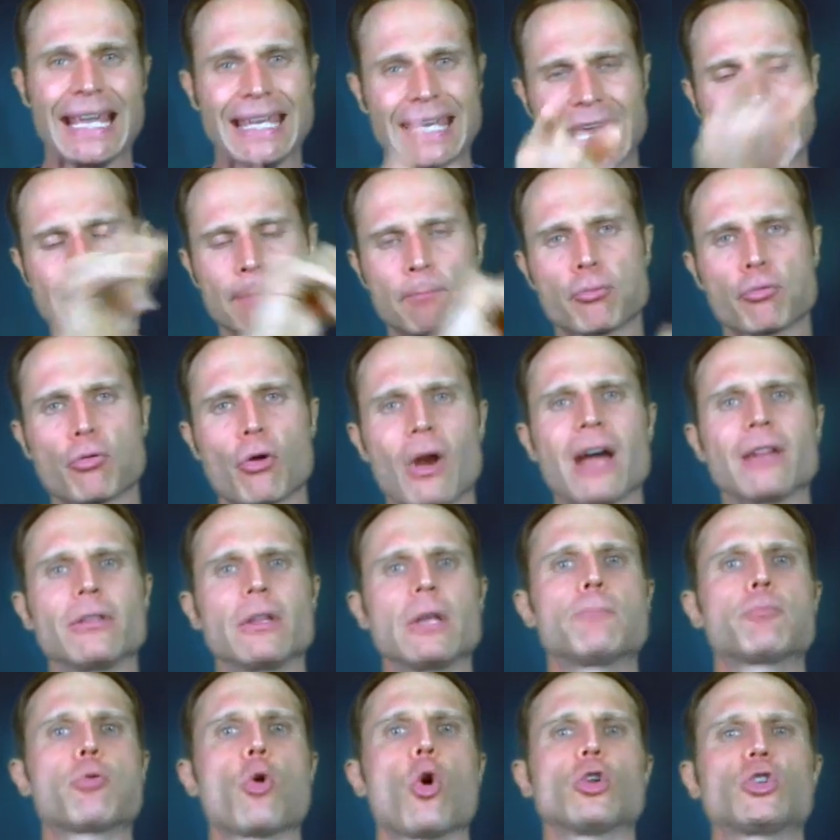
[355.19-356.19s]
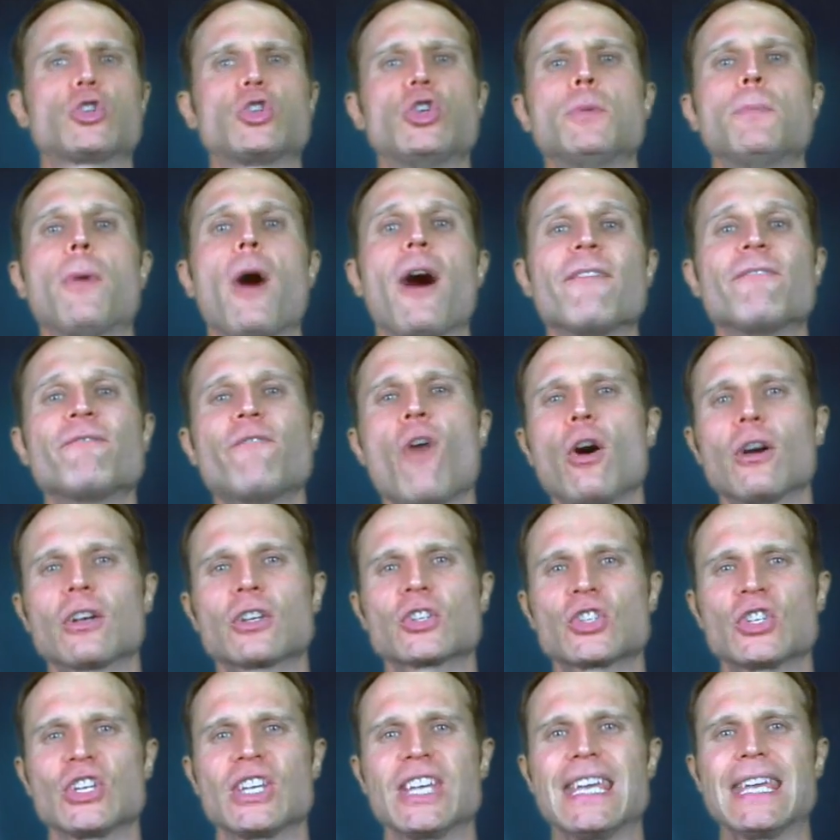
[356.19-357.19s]
Again, proudly brought to you by
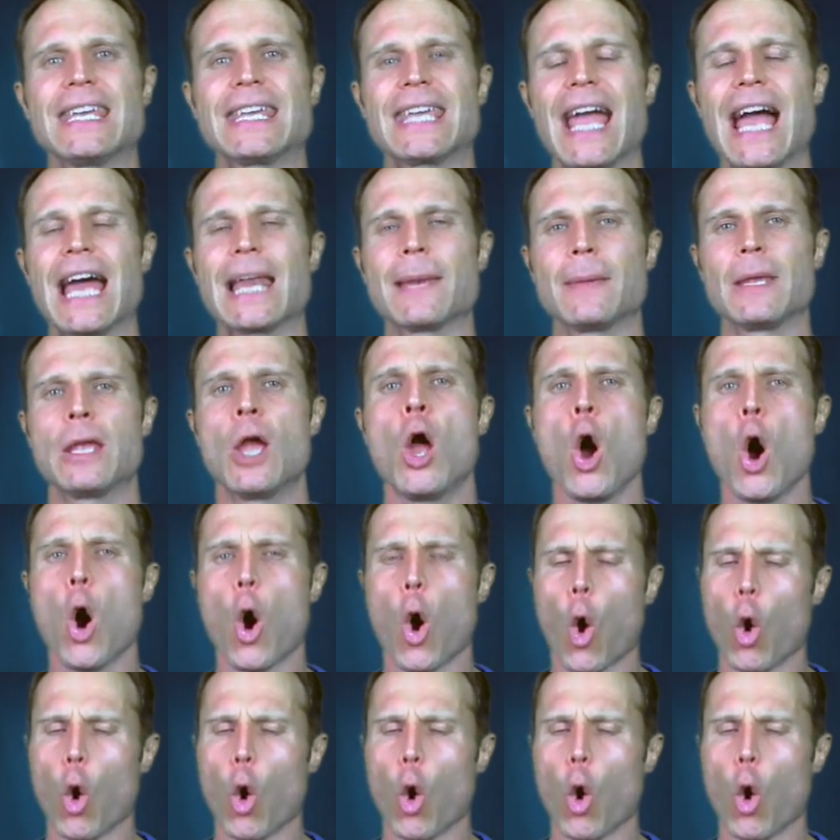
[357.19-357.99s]
Vox Singing Academy,